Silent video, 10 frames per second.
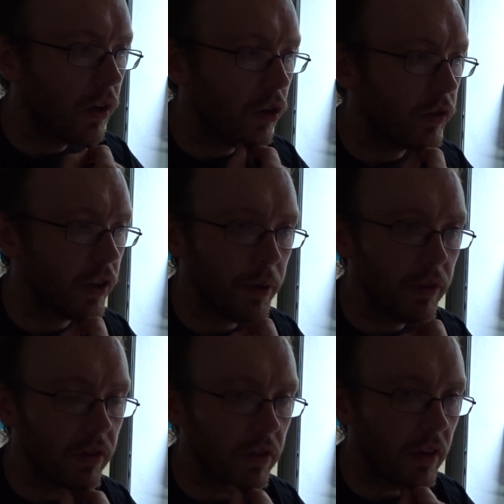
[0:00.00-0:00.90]
Other
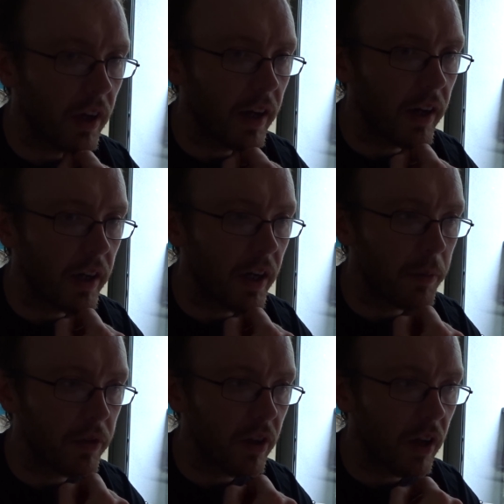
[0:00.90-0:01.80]
news, I
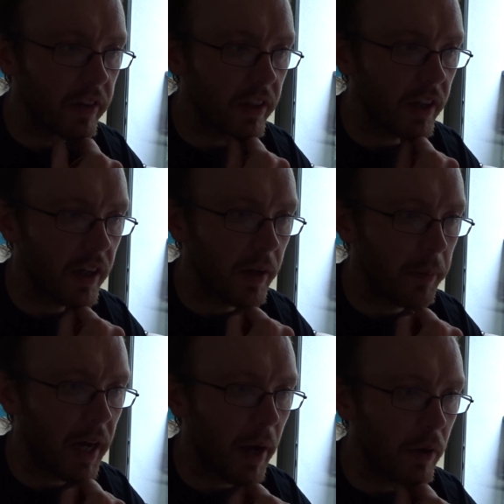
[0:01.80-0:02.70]
am starting a
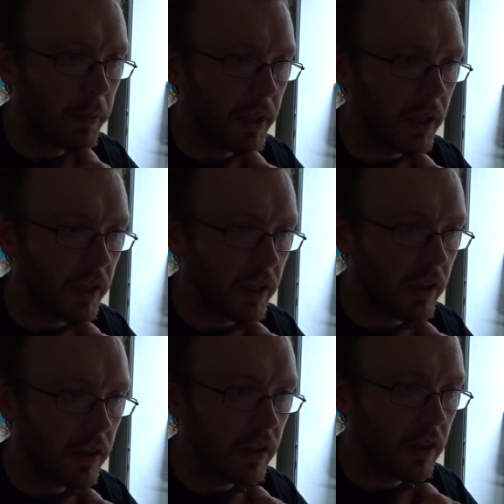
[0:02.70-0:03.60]
power building
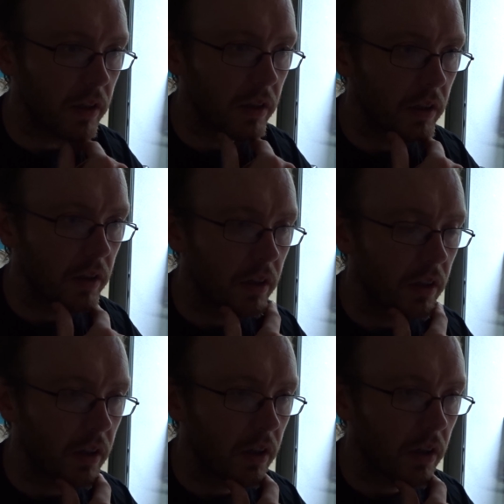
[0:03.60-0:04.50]

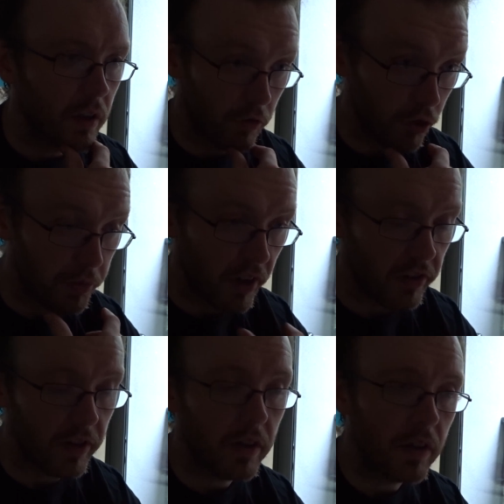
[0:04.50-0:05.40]
group
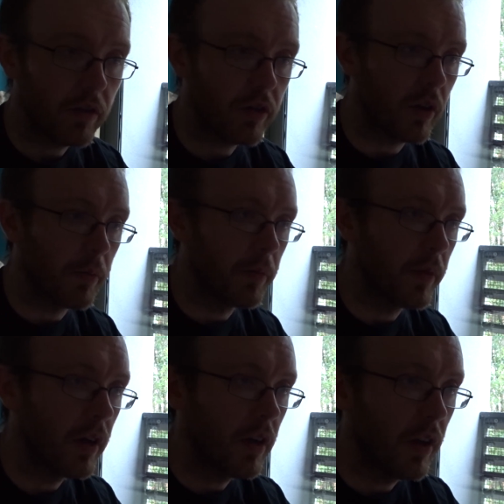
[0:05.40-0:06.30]
session from
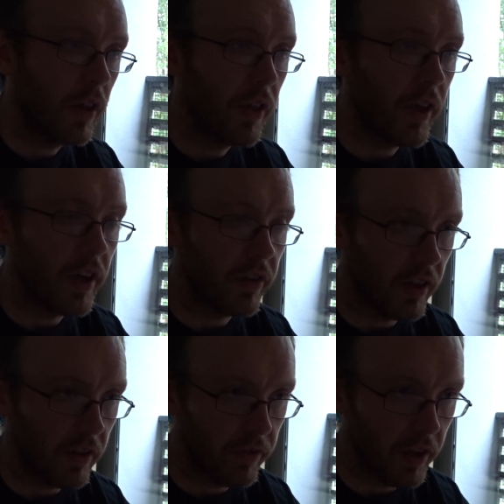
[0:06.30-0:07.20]

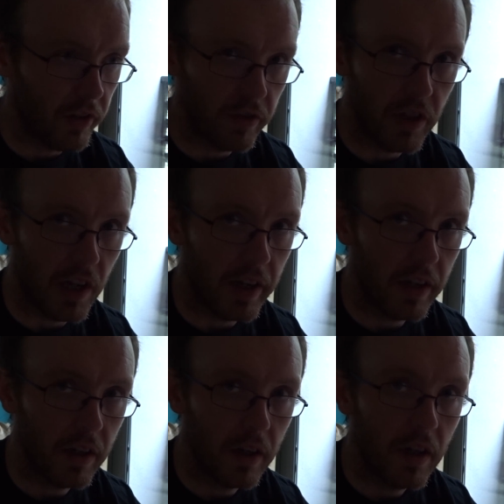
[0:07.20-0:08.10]
Thursday the 1st of July.
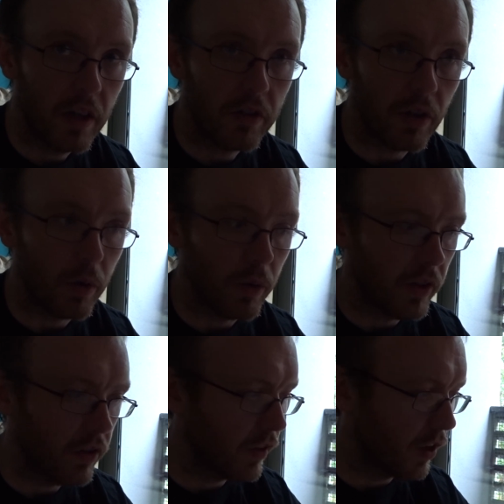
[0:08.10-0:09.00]
So
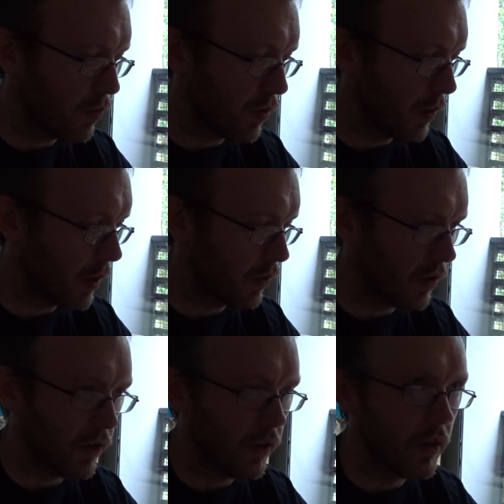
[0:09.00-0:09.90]
this video will probably go out
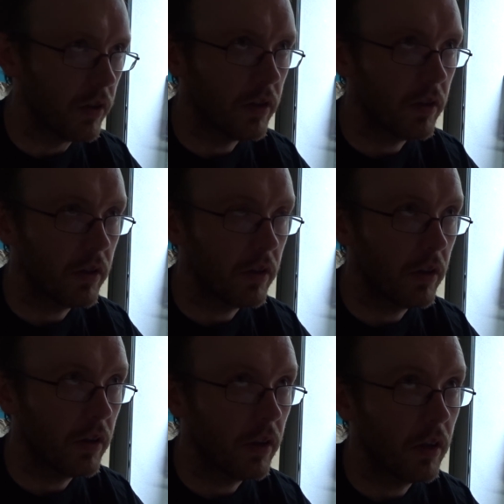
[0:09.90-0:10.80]
on
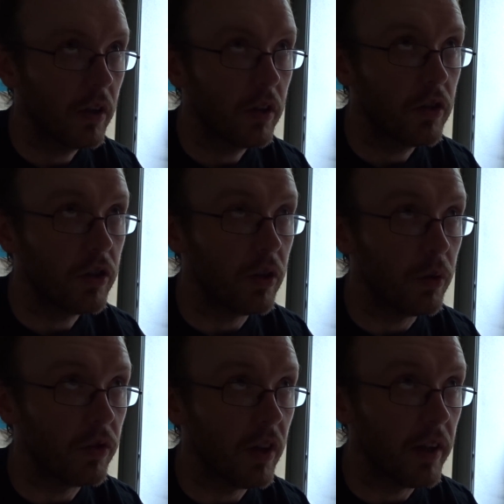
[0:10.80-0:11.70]

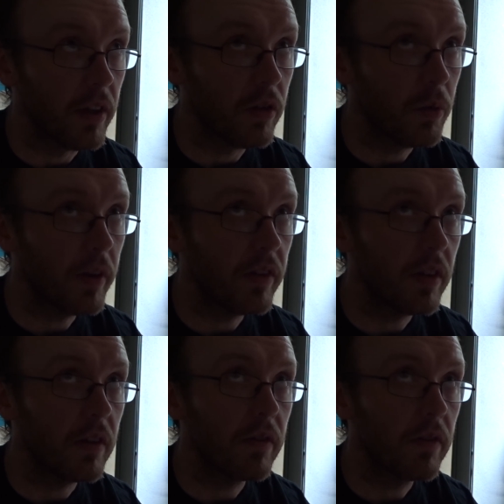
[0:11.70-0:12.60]
Tuesday the
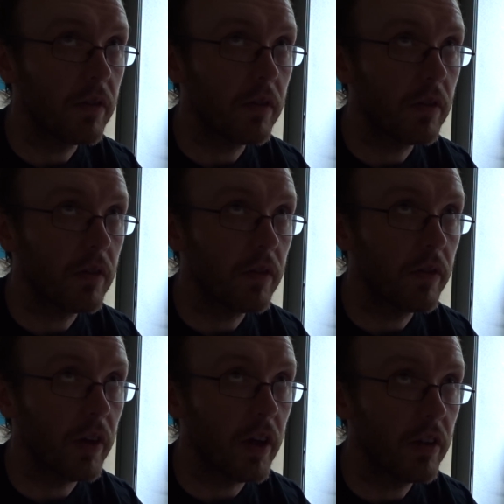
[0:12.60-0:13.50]
21st,
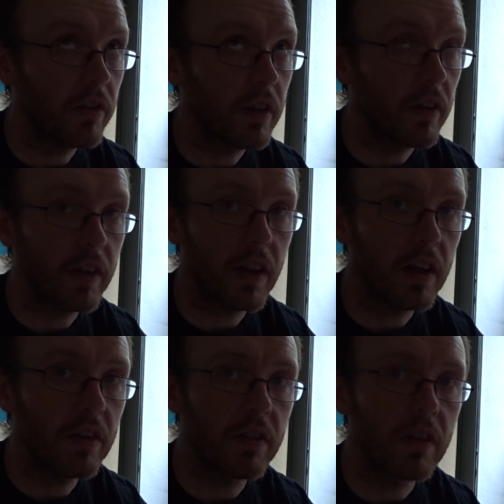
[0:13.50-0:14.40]
I think that
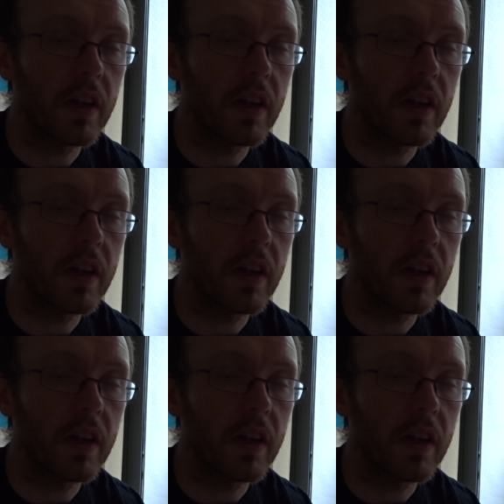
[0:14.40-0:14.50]
is.